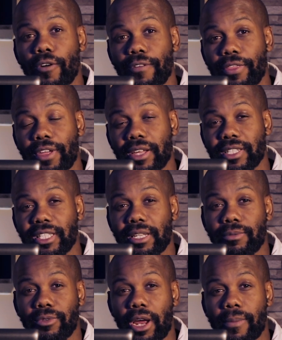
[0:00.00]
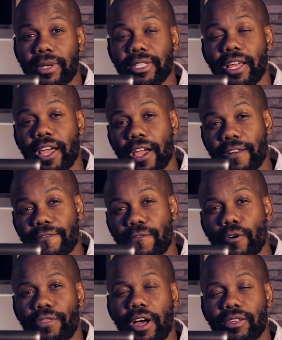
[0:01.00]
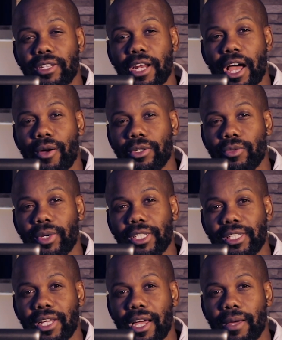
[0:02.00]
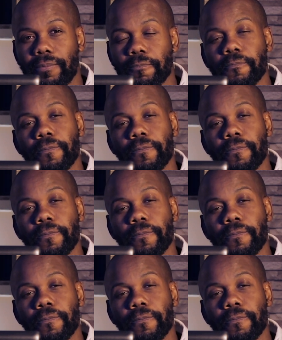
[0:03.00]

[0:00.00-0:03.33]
of 1,000 subscribers and 4,000 hours watch time.